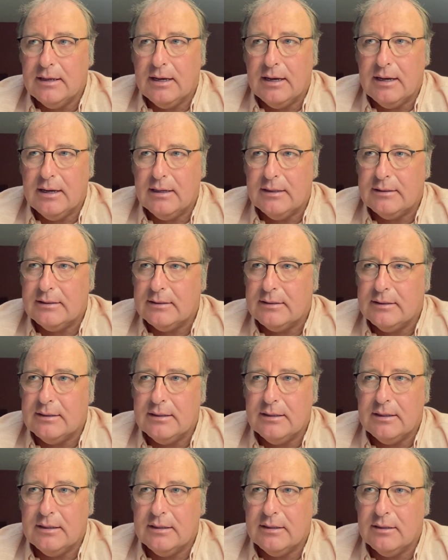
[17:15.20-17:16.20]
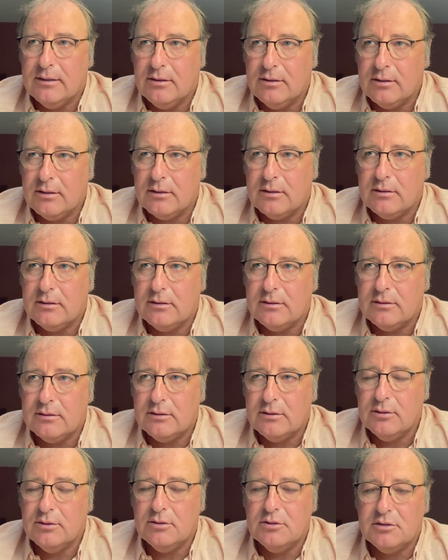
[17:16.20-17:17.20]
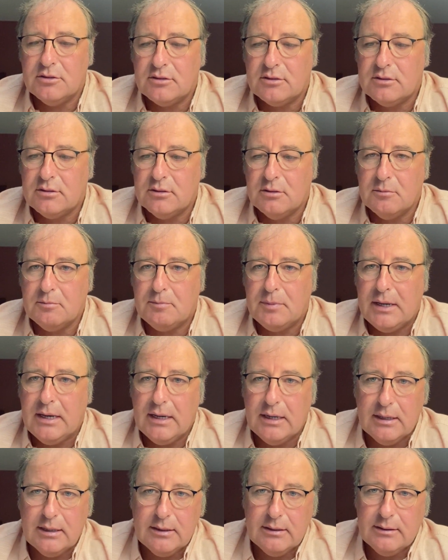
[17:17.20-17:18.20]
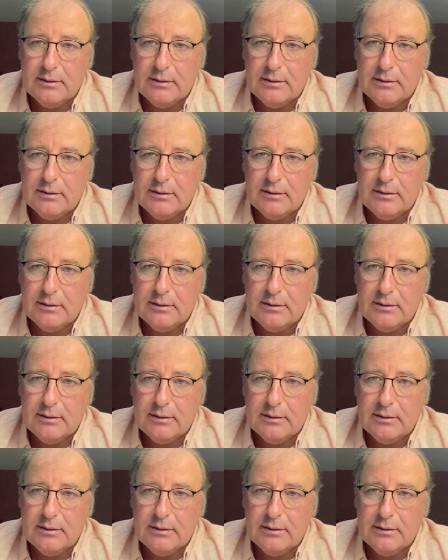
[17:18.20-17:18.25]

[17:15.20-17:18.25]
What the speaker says: I had a long-nosed Pete,